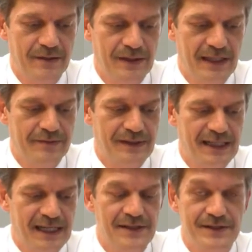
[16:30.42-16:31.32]
We have
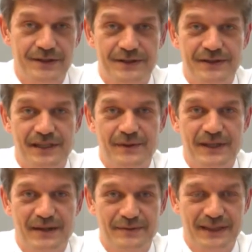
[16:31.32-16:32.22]
answers that we
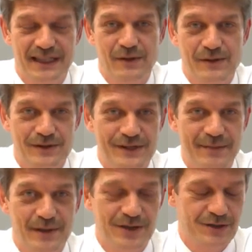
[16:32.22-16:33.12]
have can also
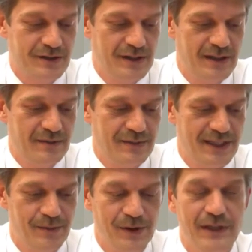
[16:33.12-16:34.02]
establish
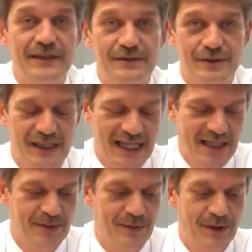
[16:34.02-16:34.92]
parabolic or
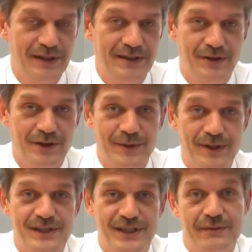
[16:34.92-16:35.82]
hyperbolic
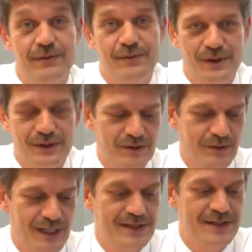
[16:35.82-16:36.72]
orbits if we want
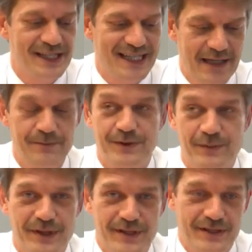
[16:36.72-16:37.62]
to escape
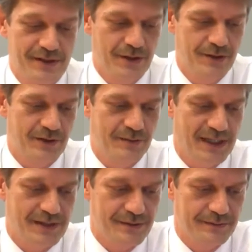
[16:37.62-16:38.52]
from this central
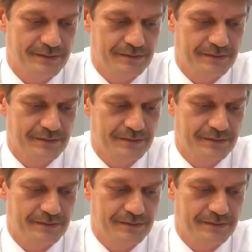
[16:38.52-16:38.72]
mass.